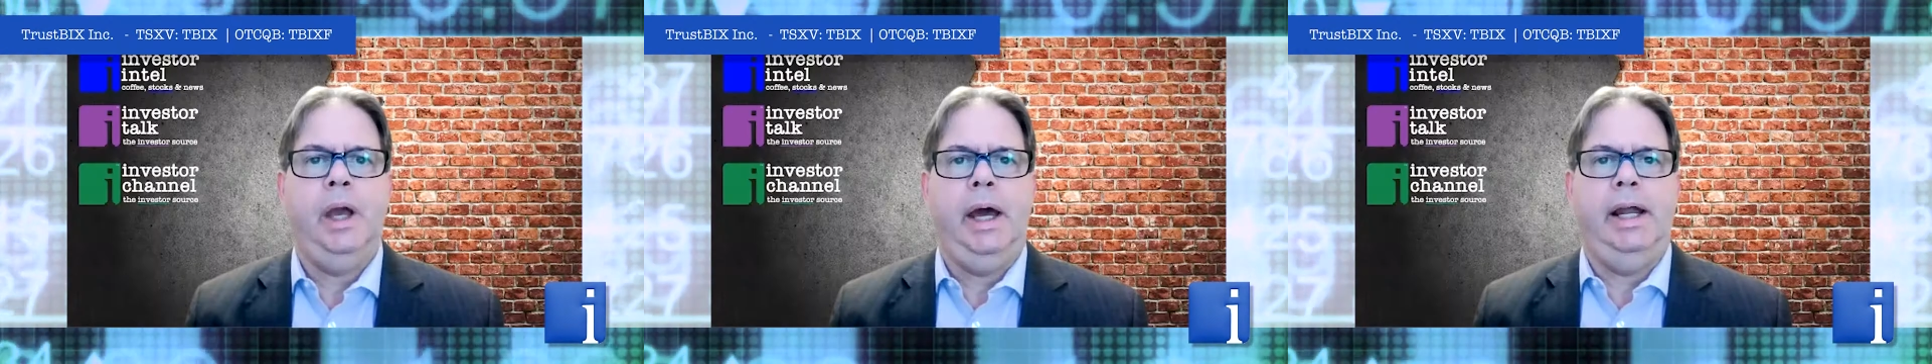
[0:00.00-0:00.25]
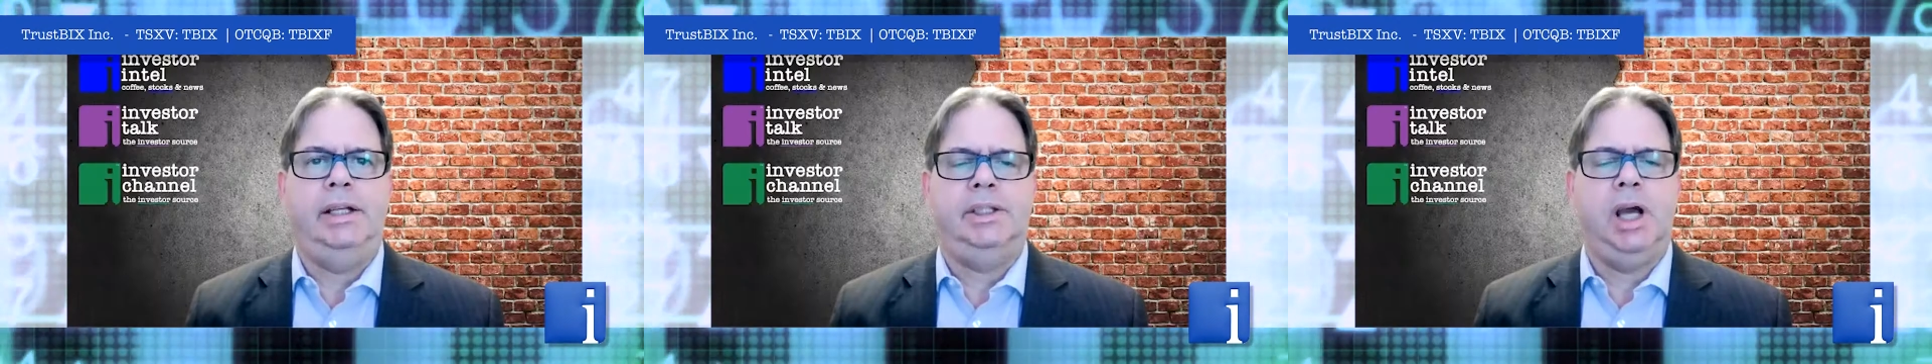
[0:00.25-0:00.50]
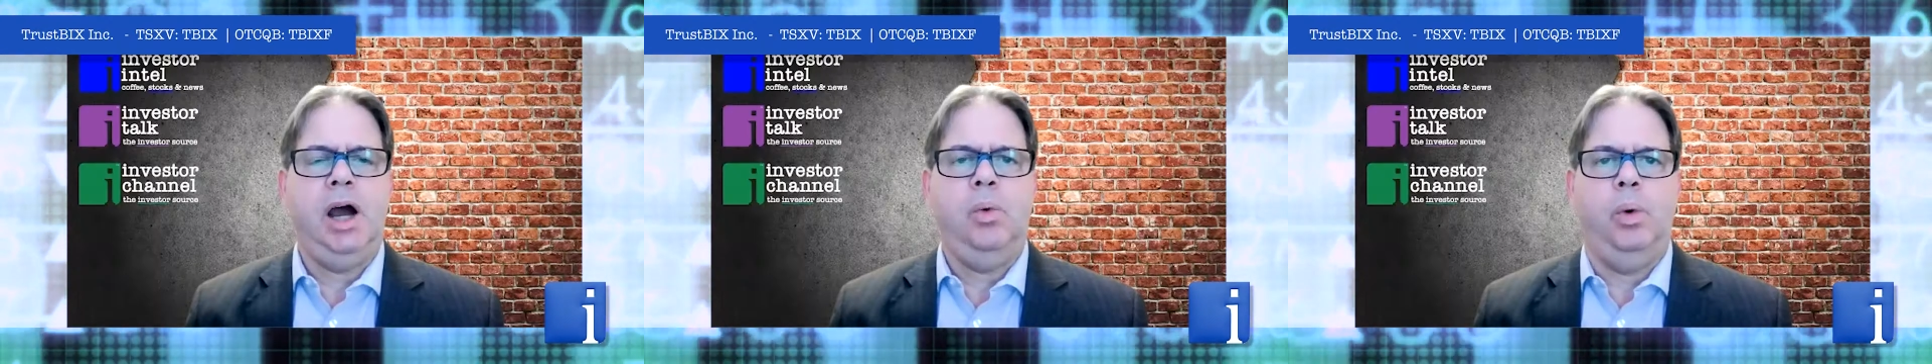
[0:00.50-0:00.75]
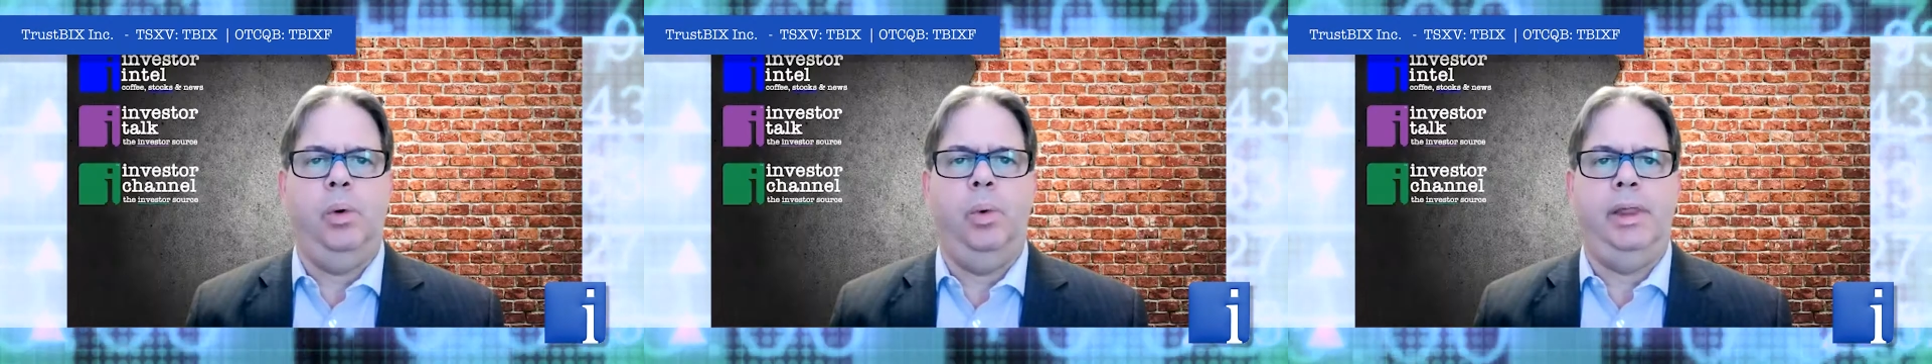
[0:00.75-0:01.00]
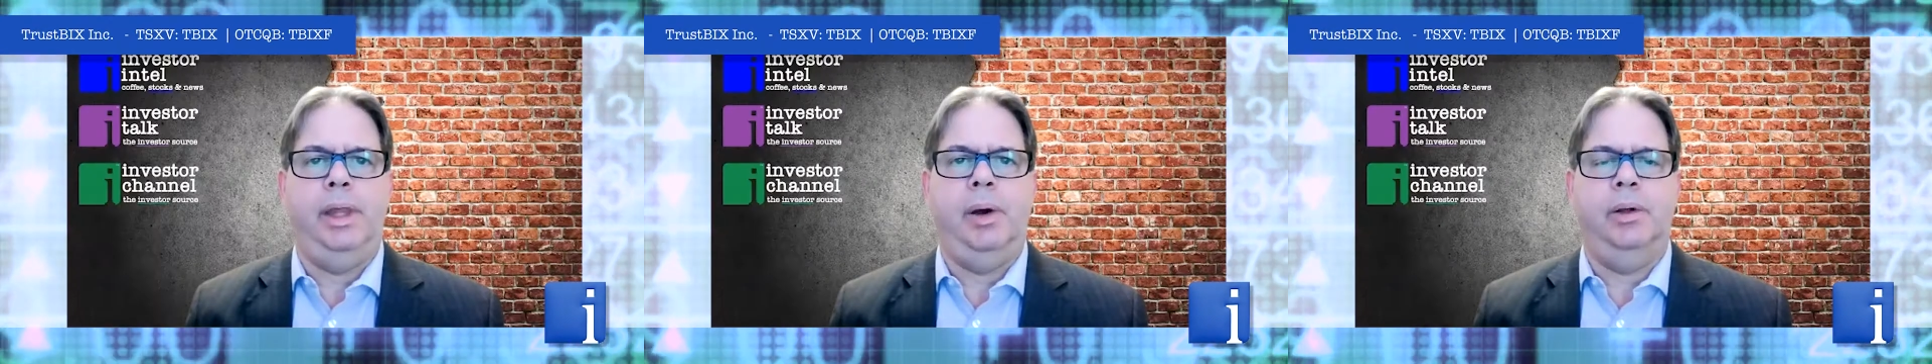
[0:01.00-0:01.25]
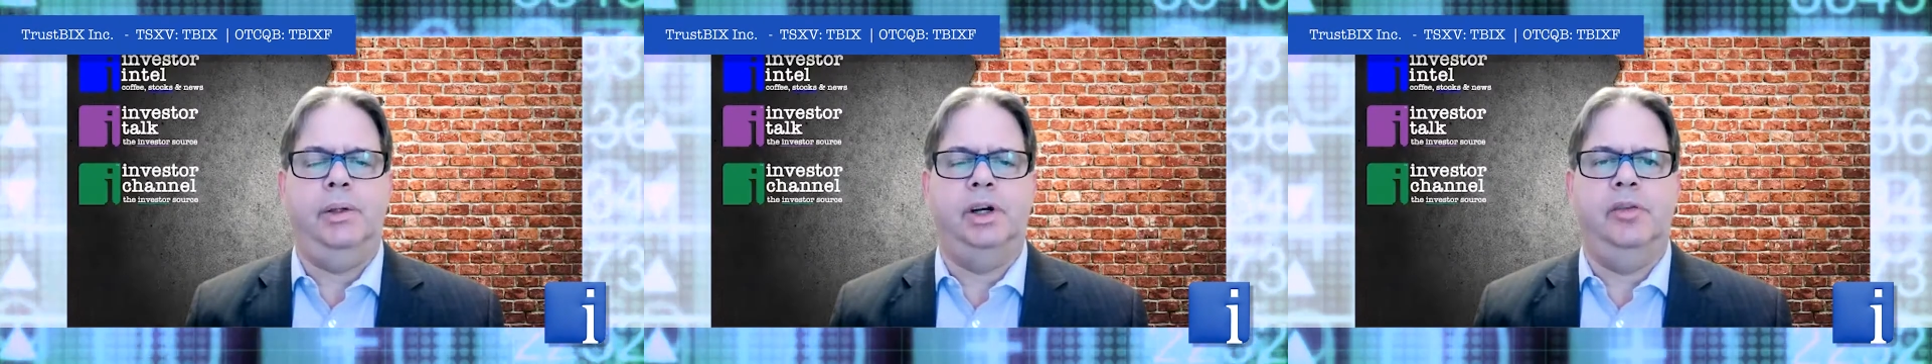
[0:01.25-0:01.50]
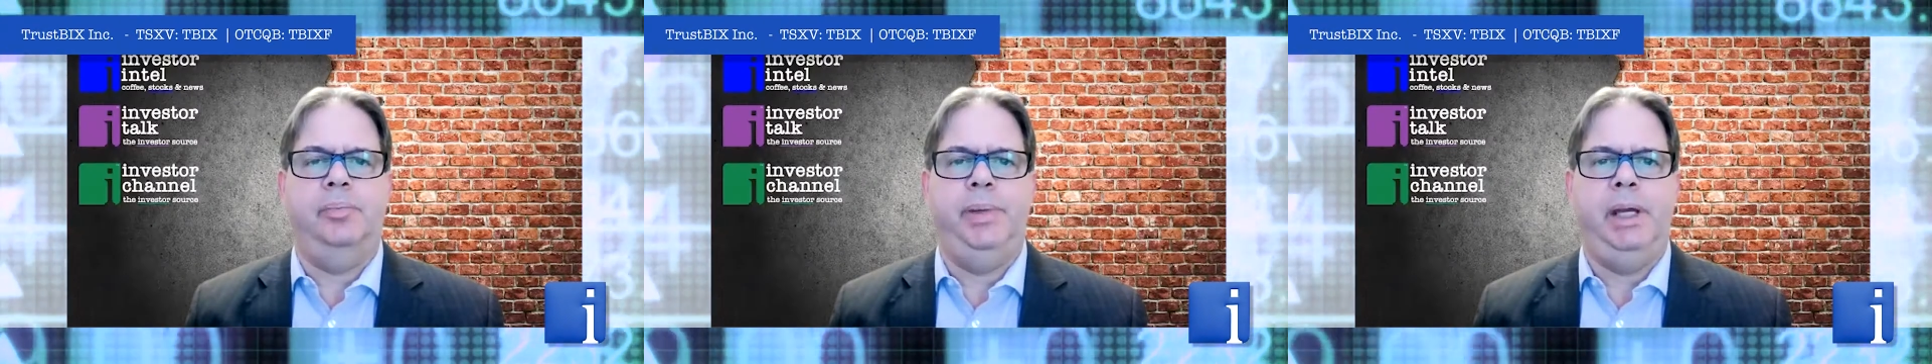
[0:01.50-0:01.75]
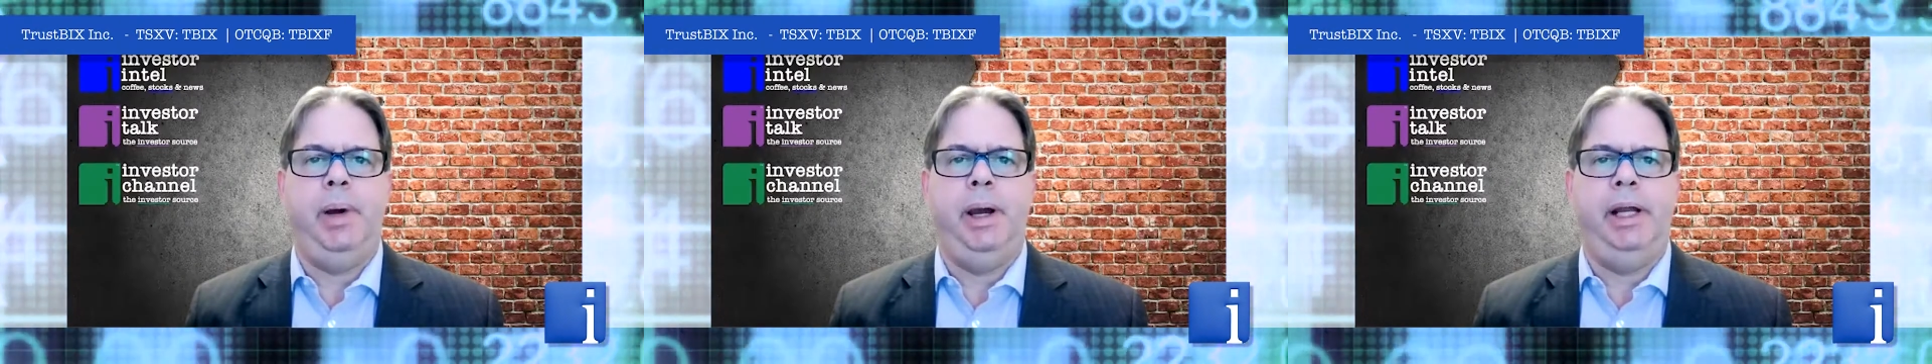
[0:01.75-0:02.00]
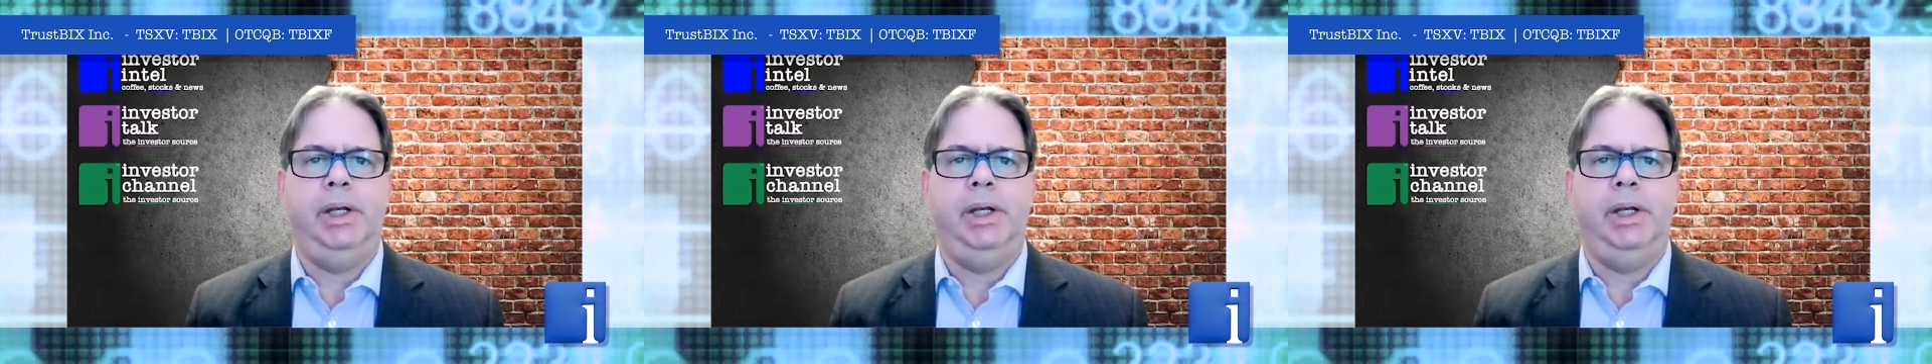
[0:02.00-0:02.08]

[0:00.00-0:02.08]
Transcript: And I saw one that sort of piqued my